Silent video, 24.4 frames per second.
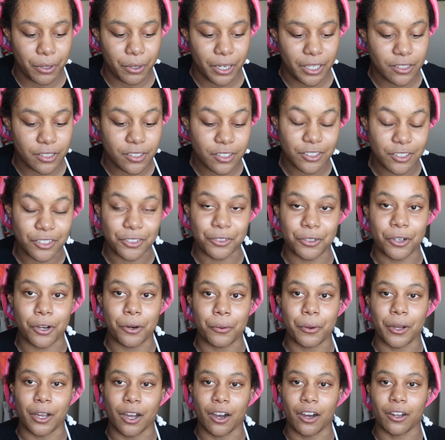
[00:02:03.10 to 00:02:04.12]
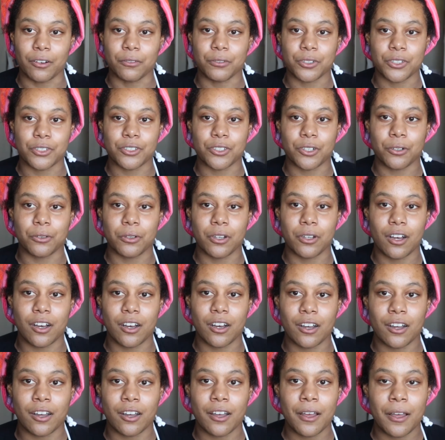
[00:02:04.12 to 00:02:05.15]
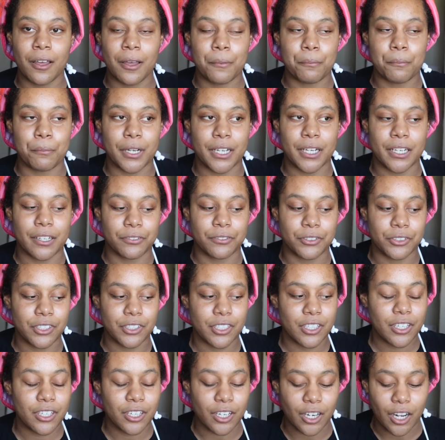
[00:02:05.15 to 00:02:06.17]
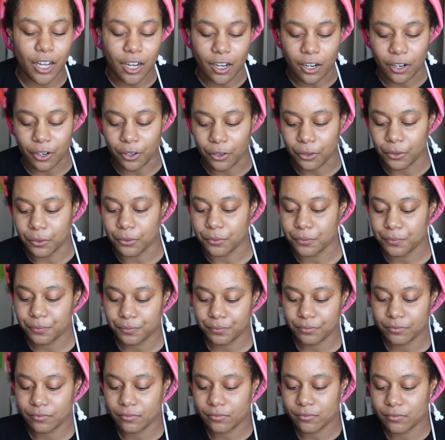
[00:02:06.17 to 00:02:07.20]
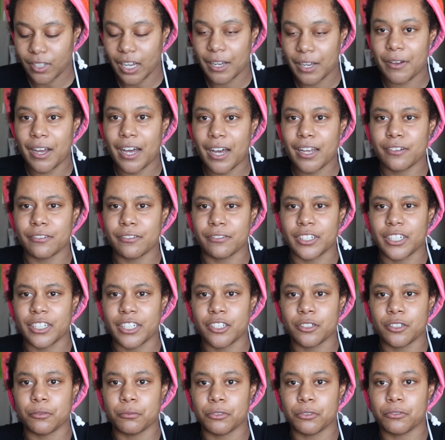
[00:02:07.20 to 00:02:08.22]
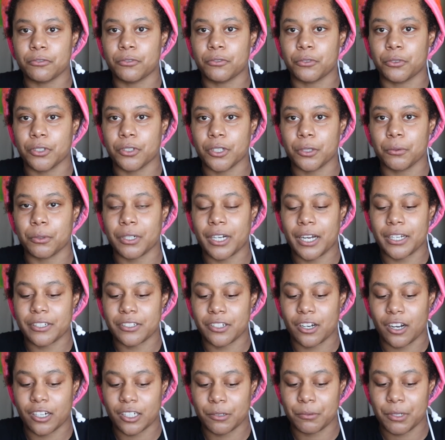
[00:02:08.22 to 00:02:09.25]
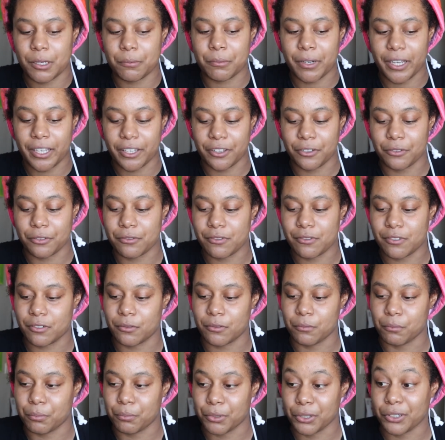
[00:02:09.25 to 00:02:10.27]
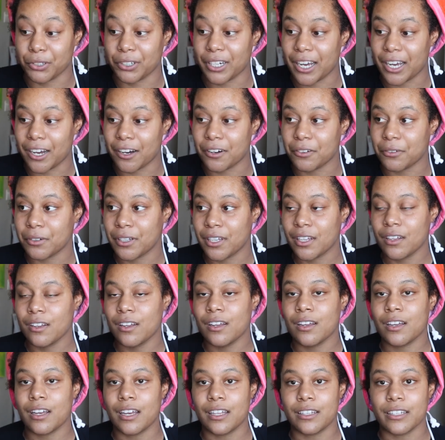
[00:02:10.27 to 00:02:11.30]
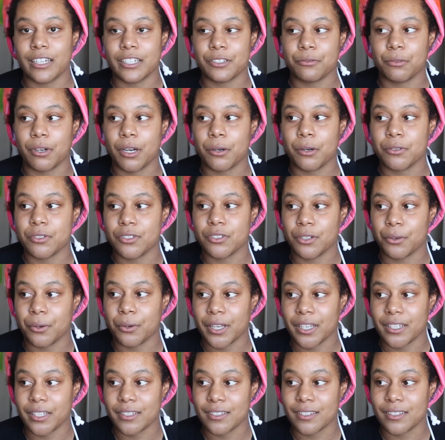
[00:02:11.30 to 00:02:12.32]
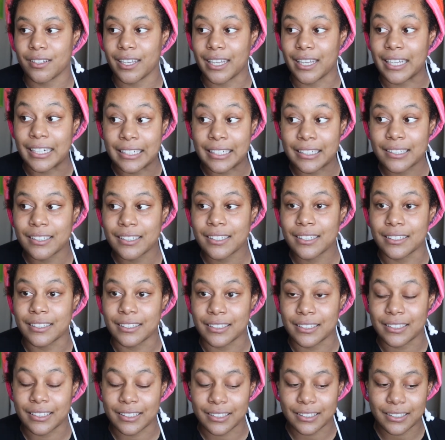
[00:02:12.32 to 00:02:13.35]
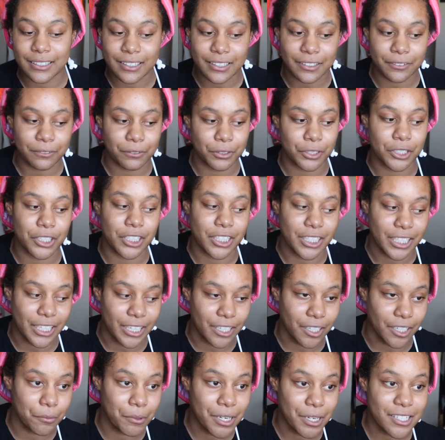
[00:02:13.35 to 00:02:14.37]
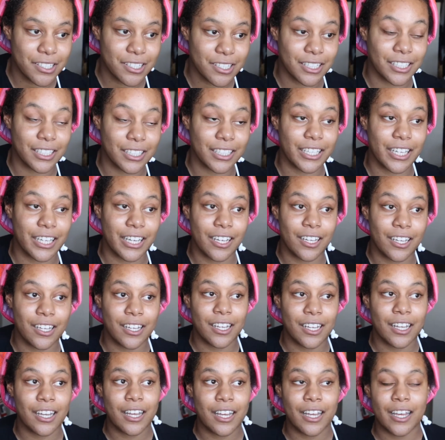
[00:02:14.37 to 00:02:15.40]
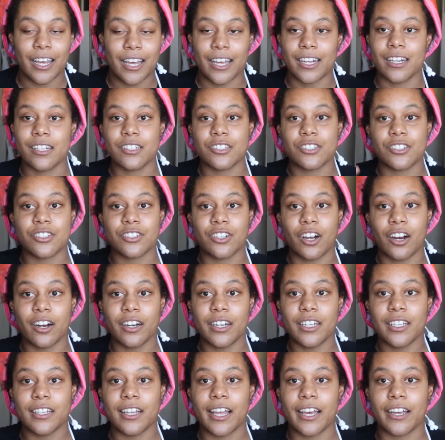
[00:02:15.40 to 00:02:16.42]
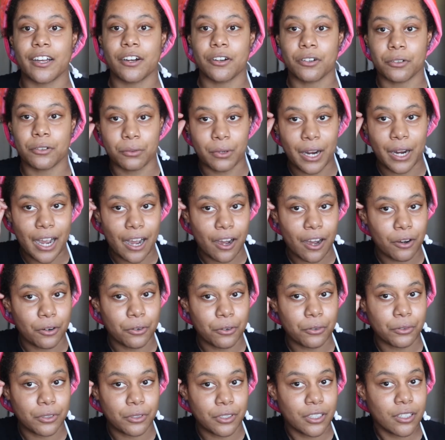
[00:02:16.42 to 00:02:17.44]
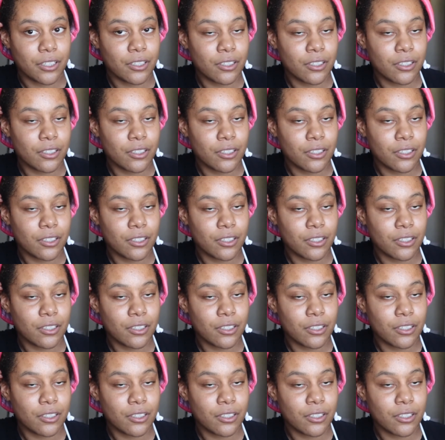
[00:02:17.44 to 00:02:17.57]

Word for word: why it's still going on for so long, but if you didn't know, I've had a video before where I talked about my YouTube burnout and that's why I was so in inconsistent for a year basically. And it started like around